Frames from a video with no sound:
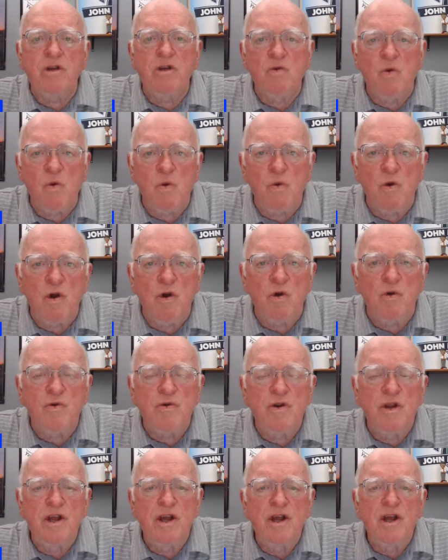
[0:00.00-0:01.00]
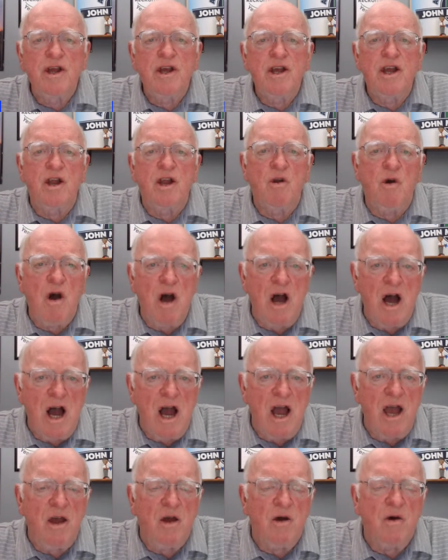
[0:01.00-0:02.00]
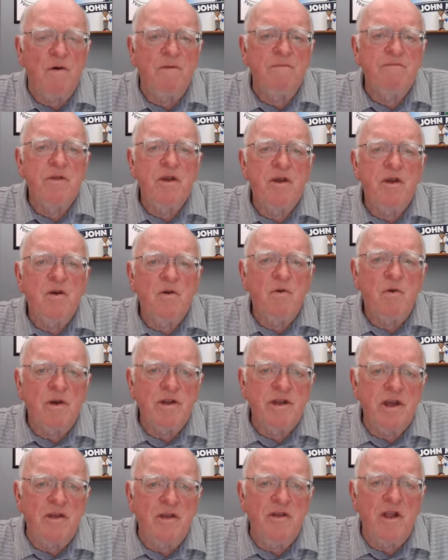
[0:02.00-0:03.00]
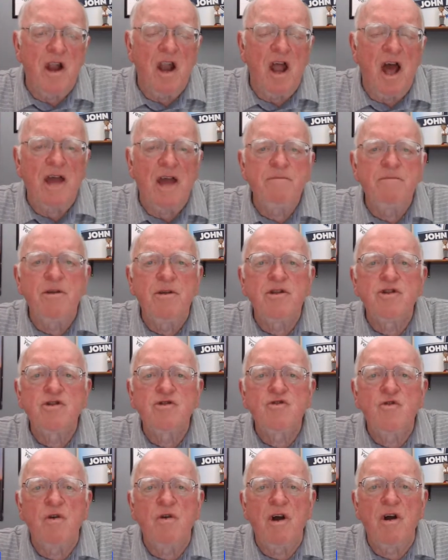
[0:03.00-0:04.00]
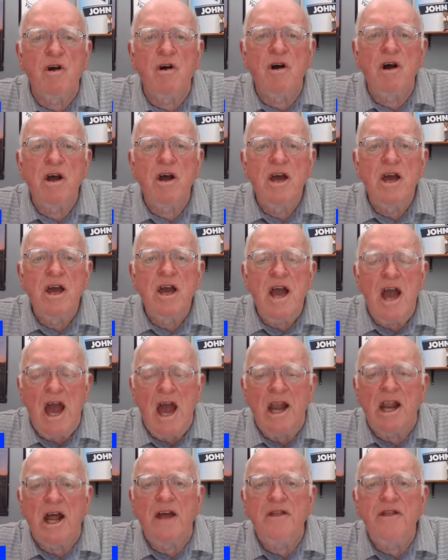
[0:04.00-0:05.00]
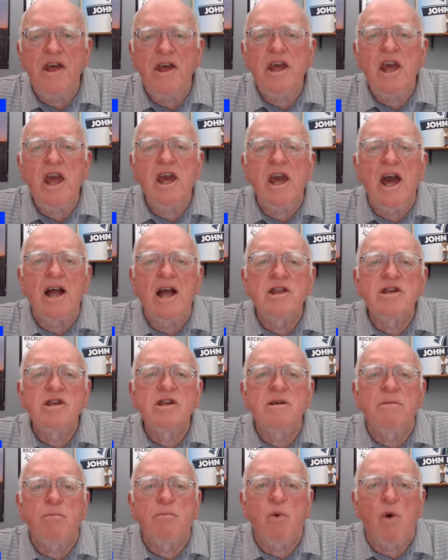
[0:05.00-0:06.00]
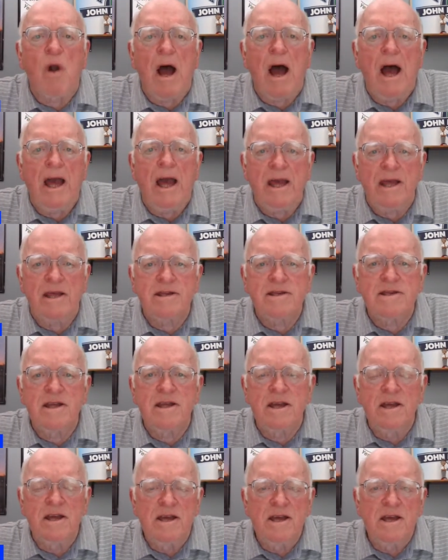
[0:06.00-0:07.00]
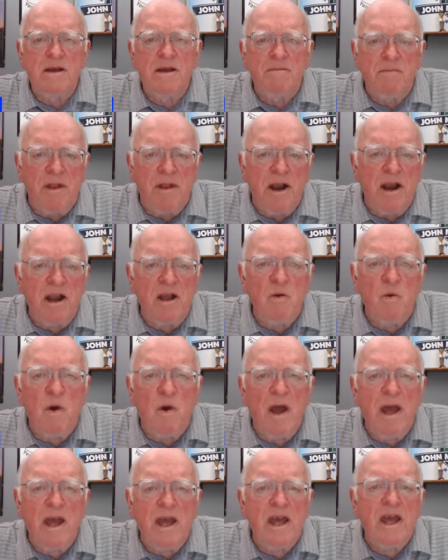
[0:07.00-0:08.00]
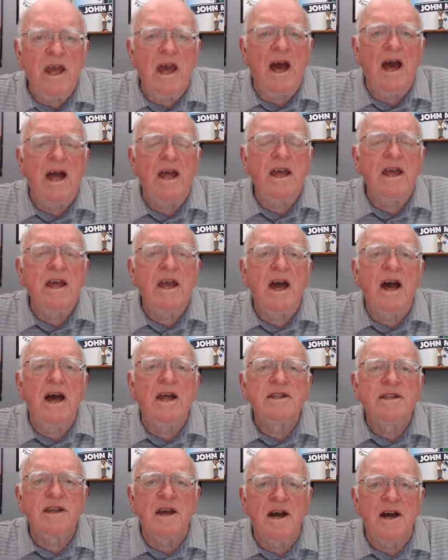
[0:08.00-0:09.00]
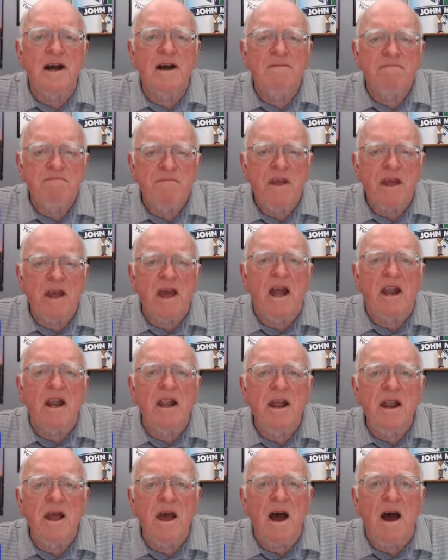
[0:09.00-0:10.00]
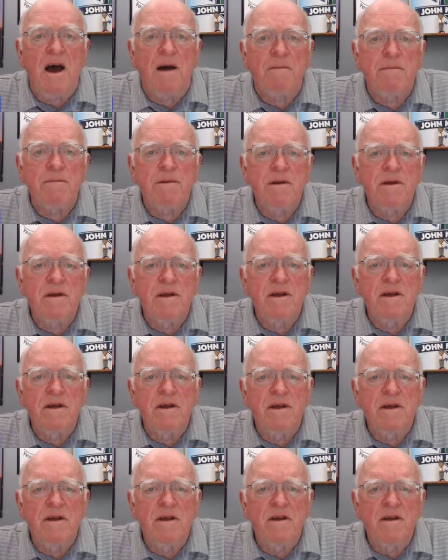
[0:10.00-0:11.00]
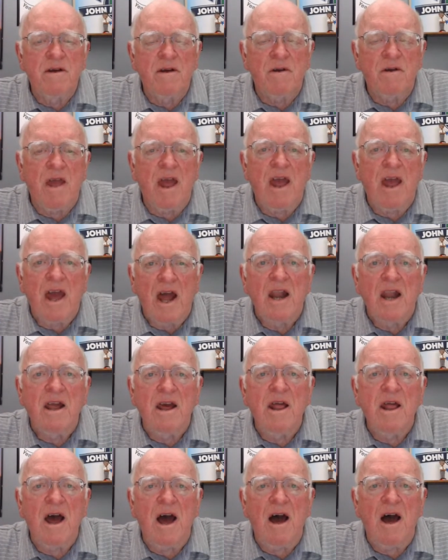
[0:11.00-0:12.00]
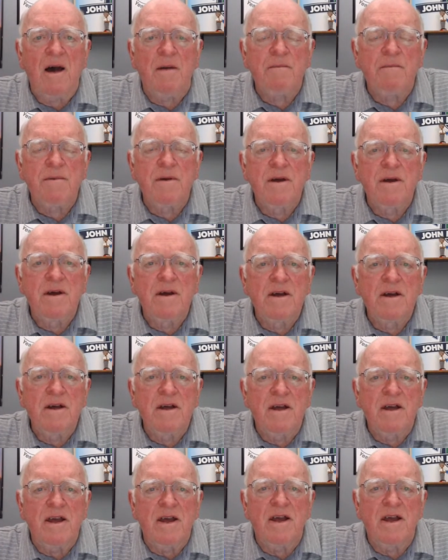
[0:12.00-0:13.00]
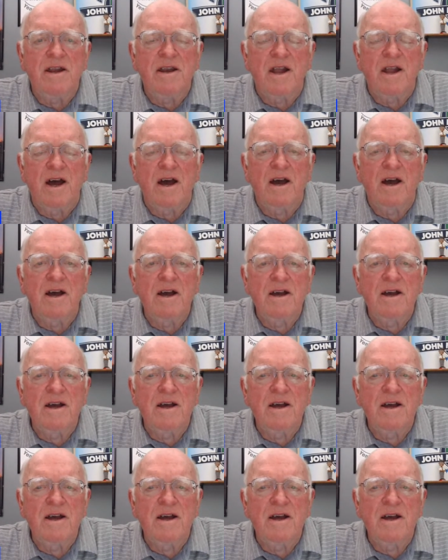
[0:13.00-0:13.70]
recruit in Ohio was in the lineman's drill, and I think he got surprised. But anyway, he got lit up. Okay, he got lit up, and I